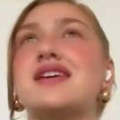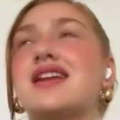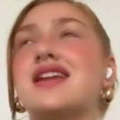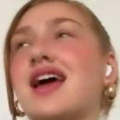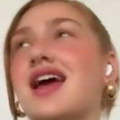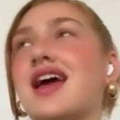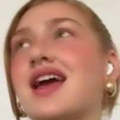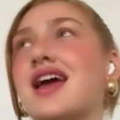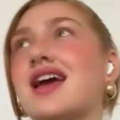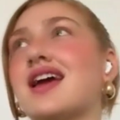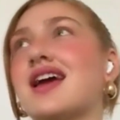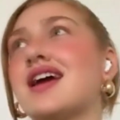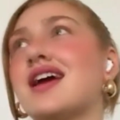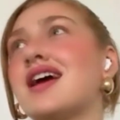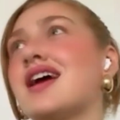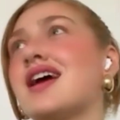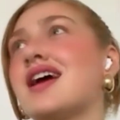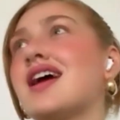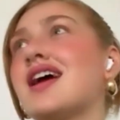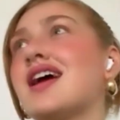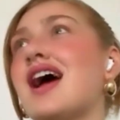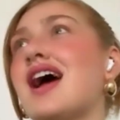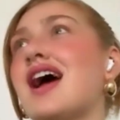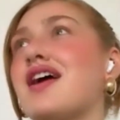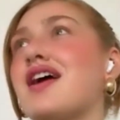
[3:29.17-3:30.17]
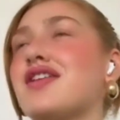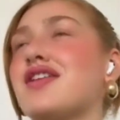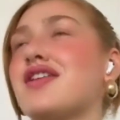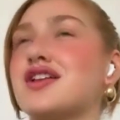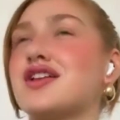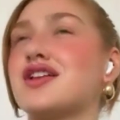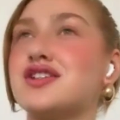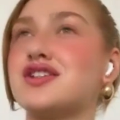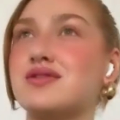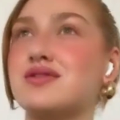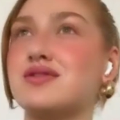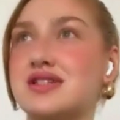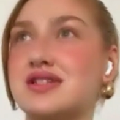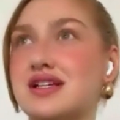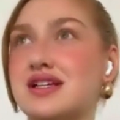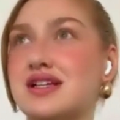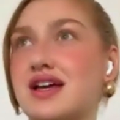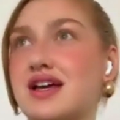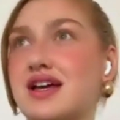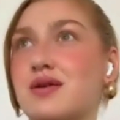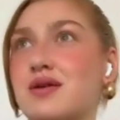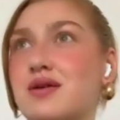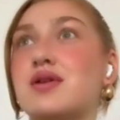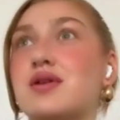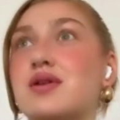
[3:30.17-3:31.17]
And I think too,
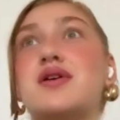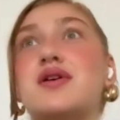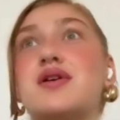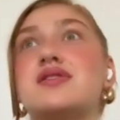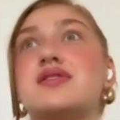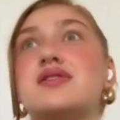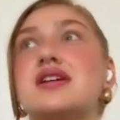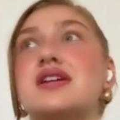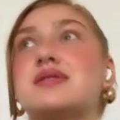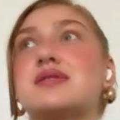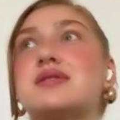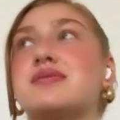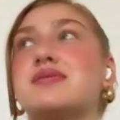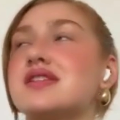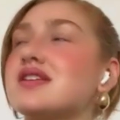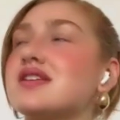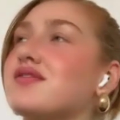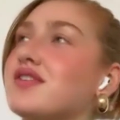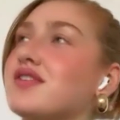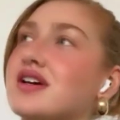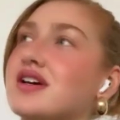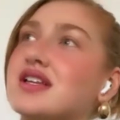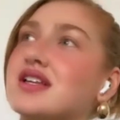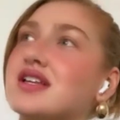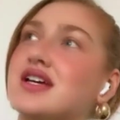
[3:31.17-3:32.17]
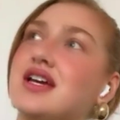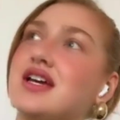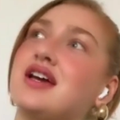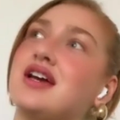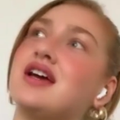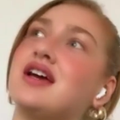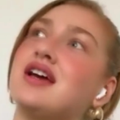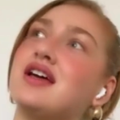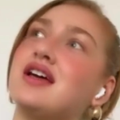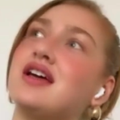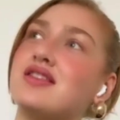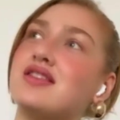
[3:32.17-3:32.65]
dealing with music specifically,